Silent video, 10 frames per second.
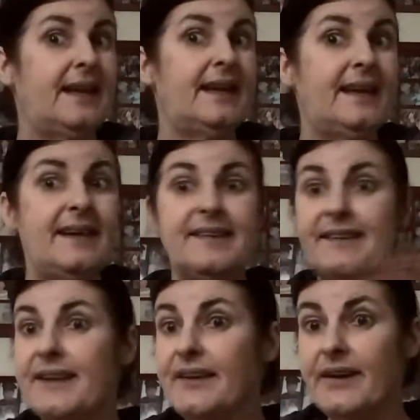Is
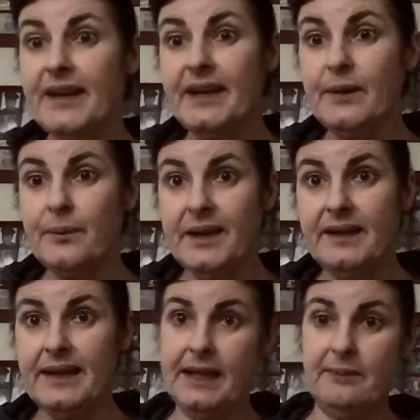there any
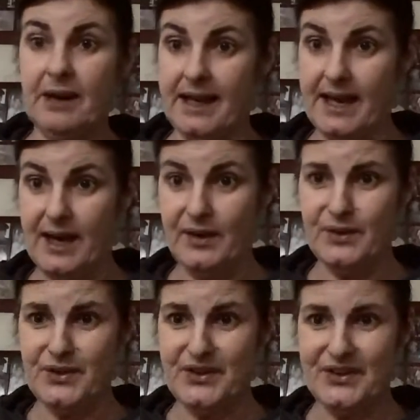wind in my
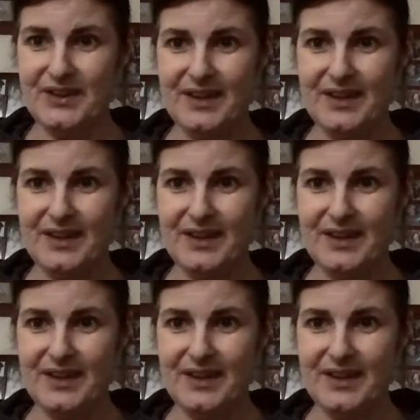house?